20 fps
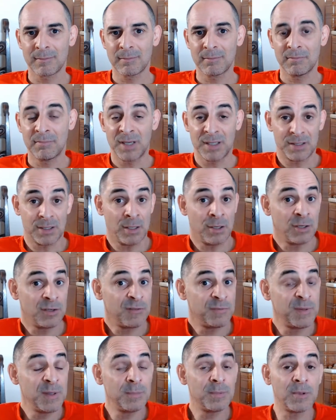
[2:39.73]
But a lot of
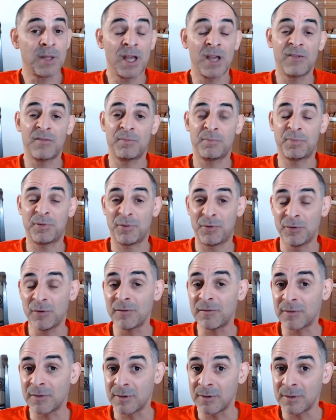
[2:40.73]
people have
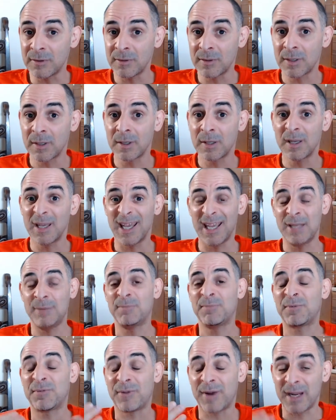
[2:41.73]
proven in
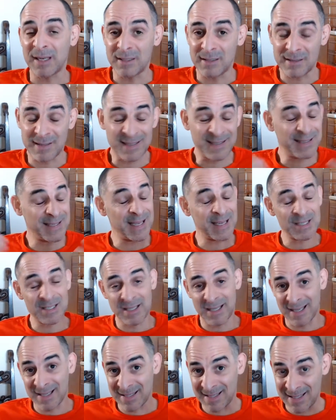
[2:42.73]
practice that it actually
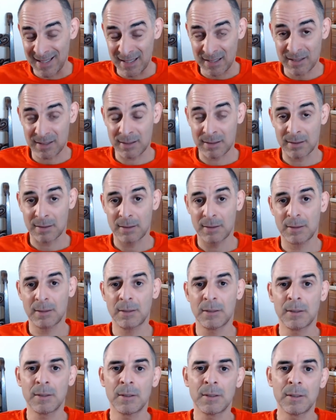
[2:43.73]
exists,
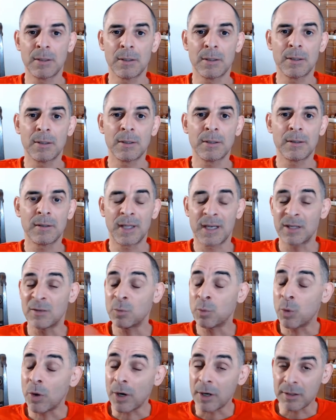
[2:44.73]
that it
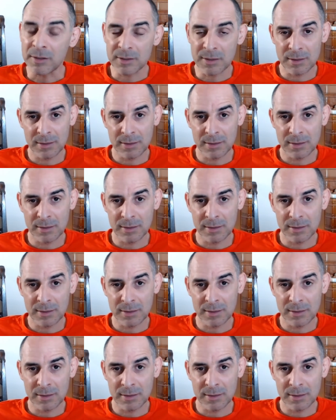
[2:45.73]
works.